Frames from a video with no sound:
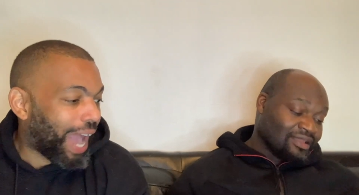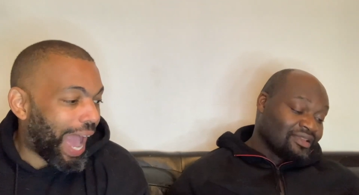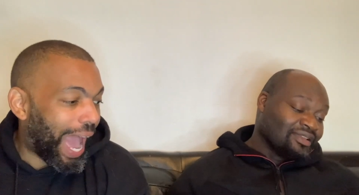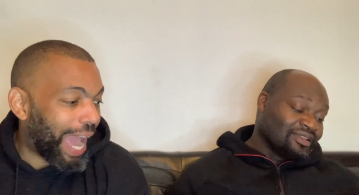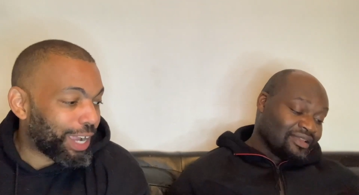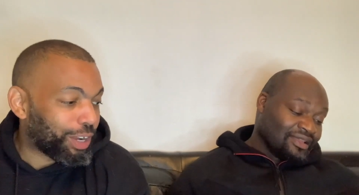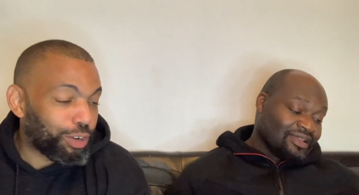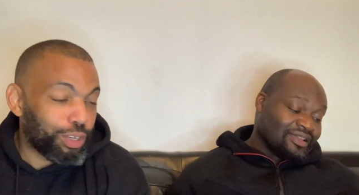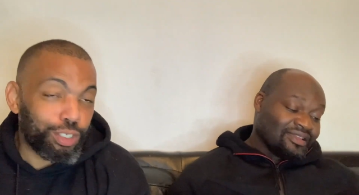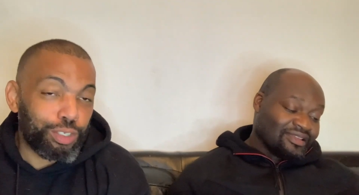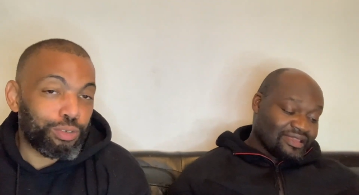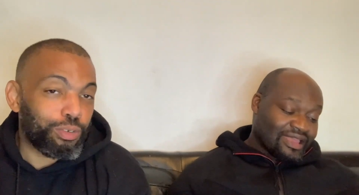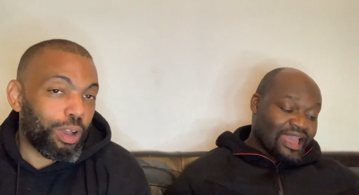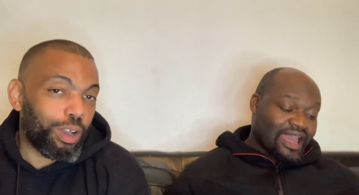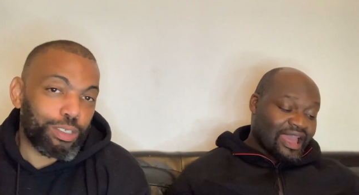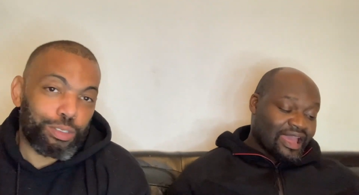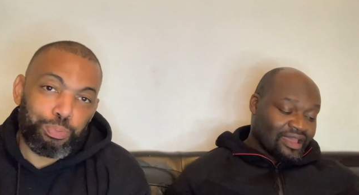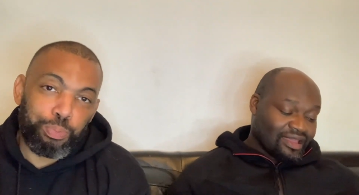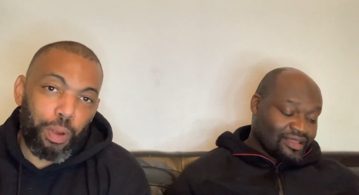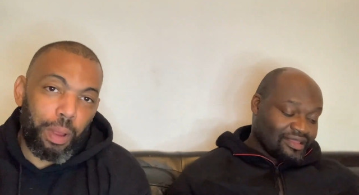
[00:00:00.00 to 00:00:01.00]
Speaker 1: And Chris Rock
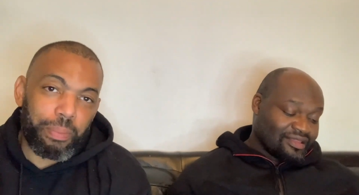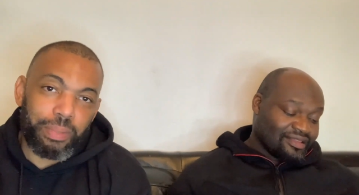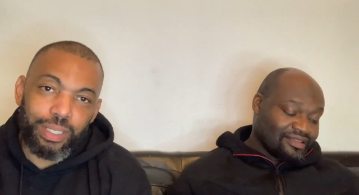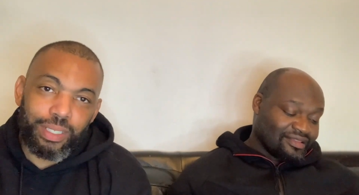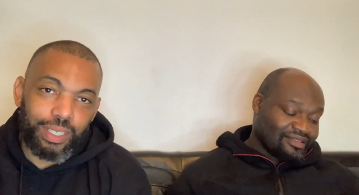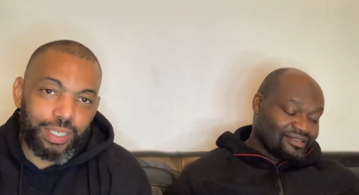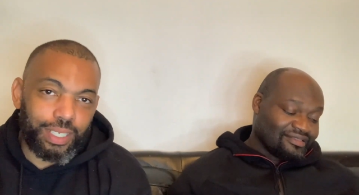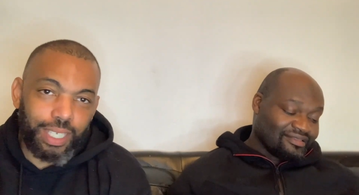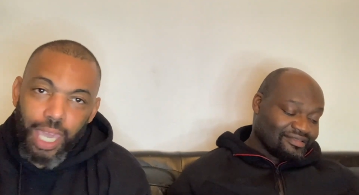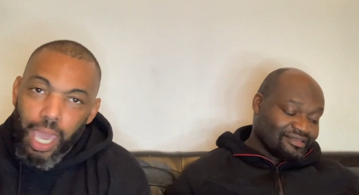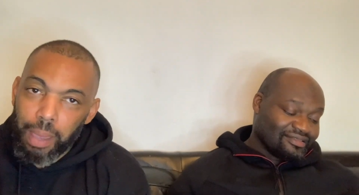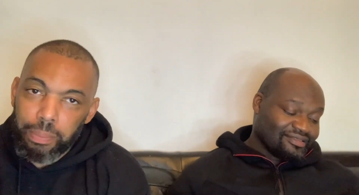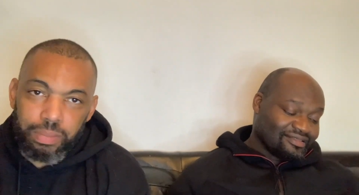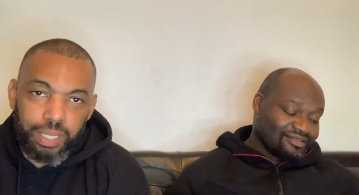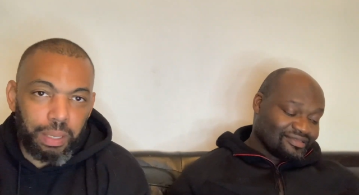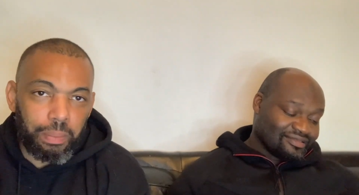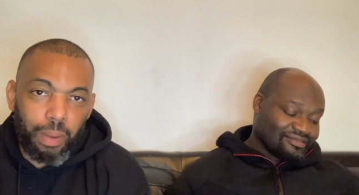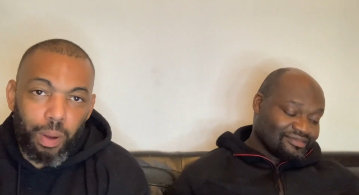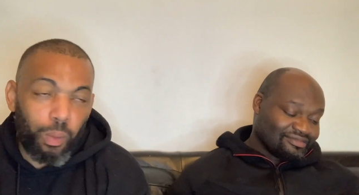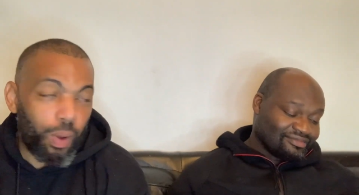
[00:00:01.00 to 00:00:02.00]
yeah. probably just kept
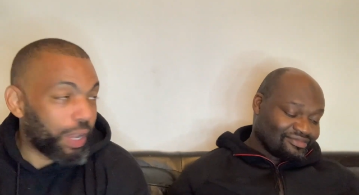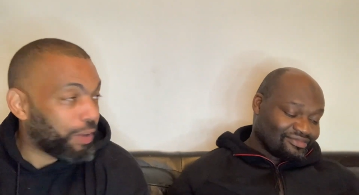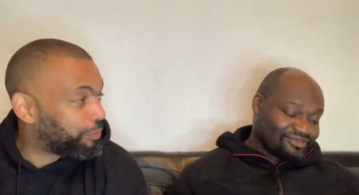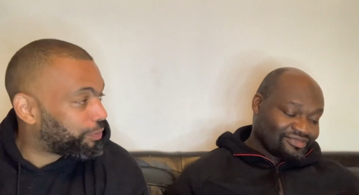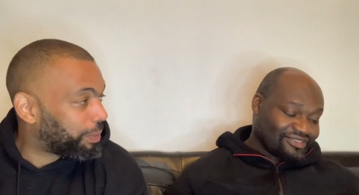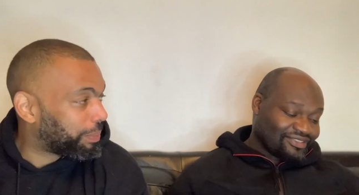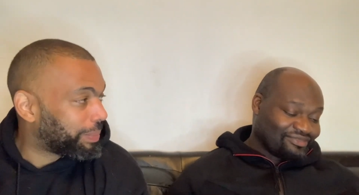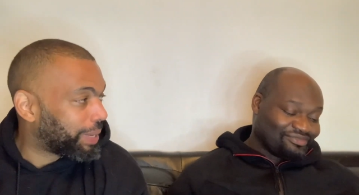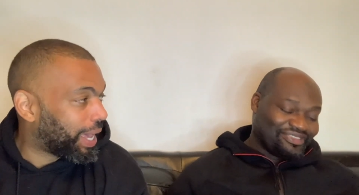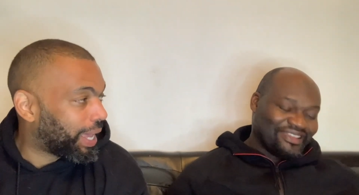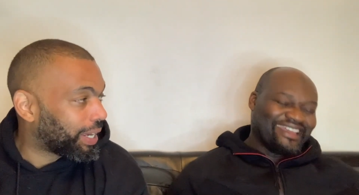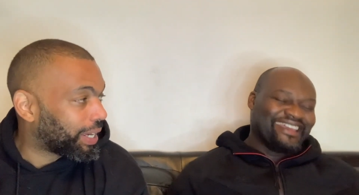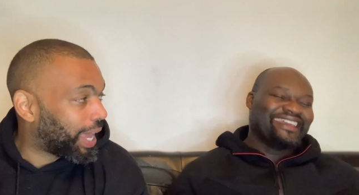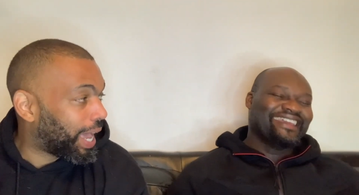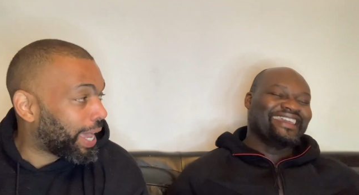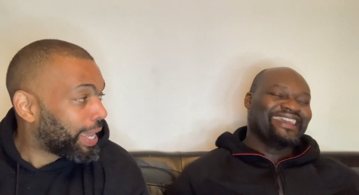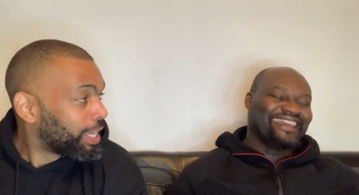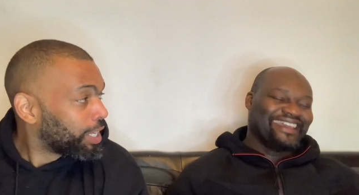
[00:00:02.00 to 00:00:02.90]
him away from that. Like,